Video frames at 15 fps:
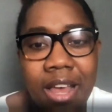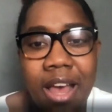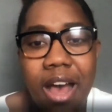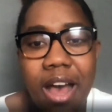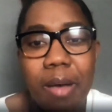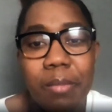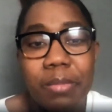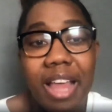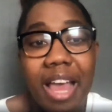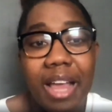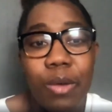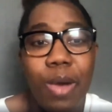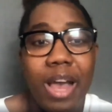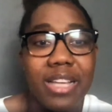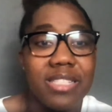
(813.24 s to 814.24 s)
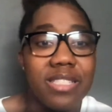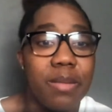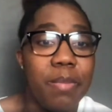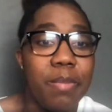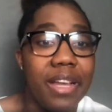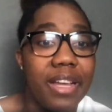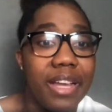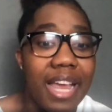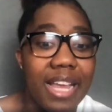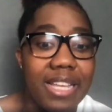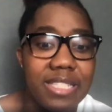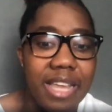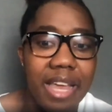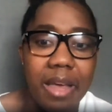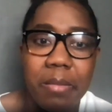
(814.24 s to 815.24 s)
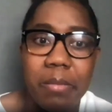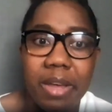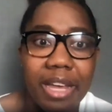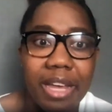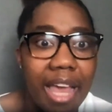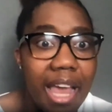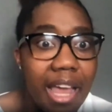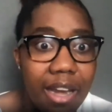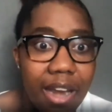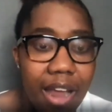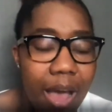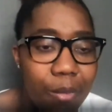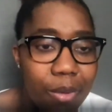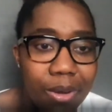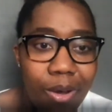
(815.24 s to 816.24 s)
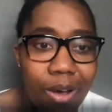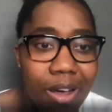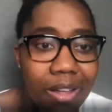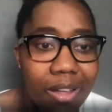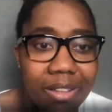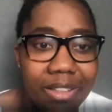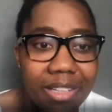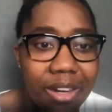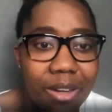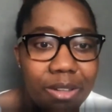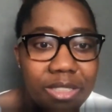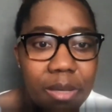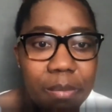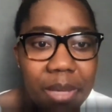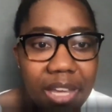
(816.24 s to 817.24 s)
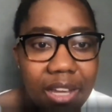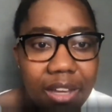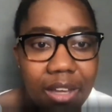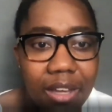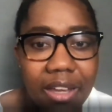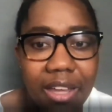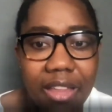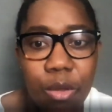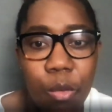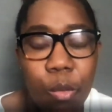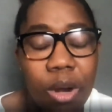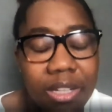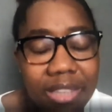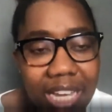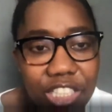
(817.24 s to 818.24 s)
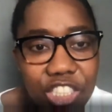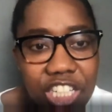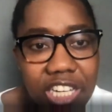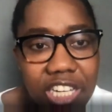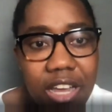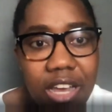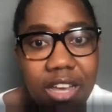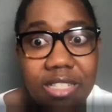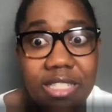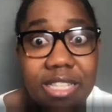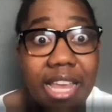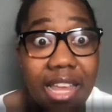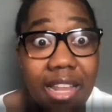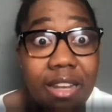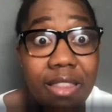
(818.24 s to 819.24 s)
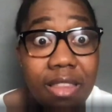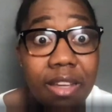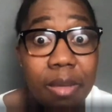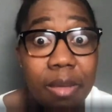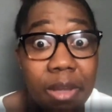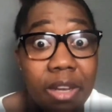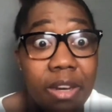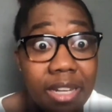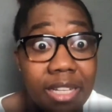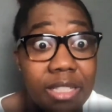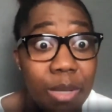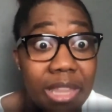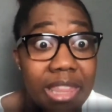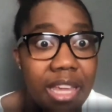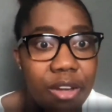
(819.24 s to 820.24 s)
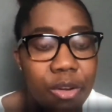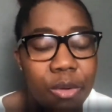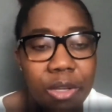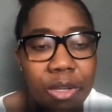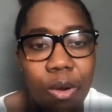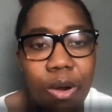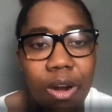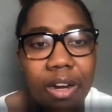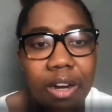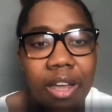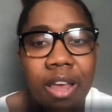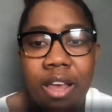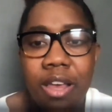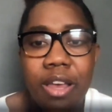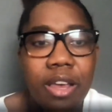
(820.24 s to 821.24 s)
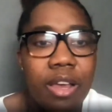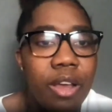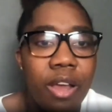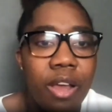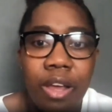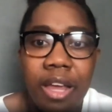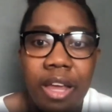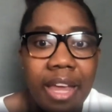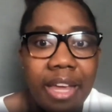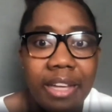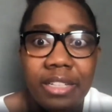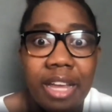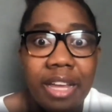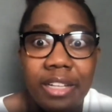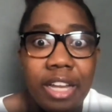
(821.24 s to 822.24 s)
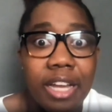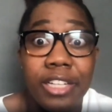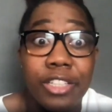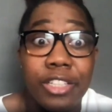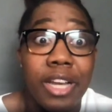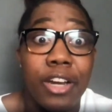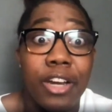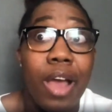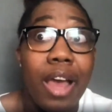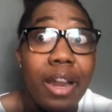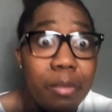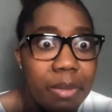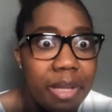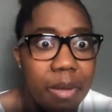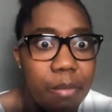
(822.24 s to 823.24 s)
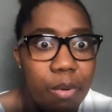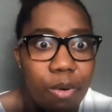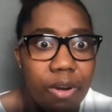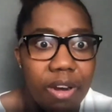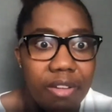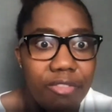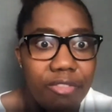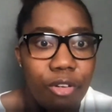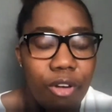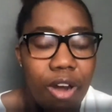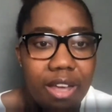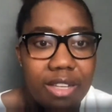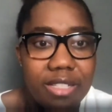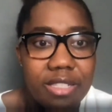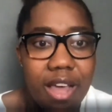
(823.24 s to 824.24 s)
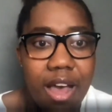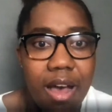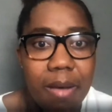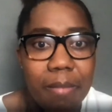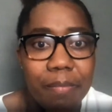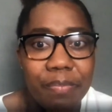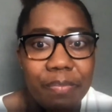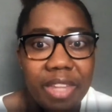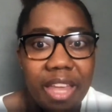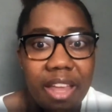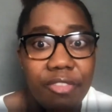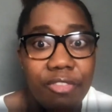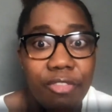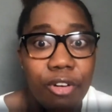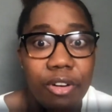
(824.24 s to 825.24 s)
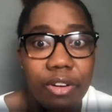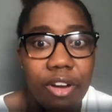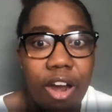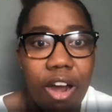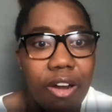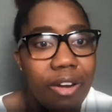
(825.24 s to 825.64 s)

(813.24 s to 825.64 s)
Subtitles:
Likewise, Topeka K. Sam, again, I would call, you know, Topeka and the work that she does in the communities within New York, incredibly important for us and for her.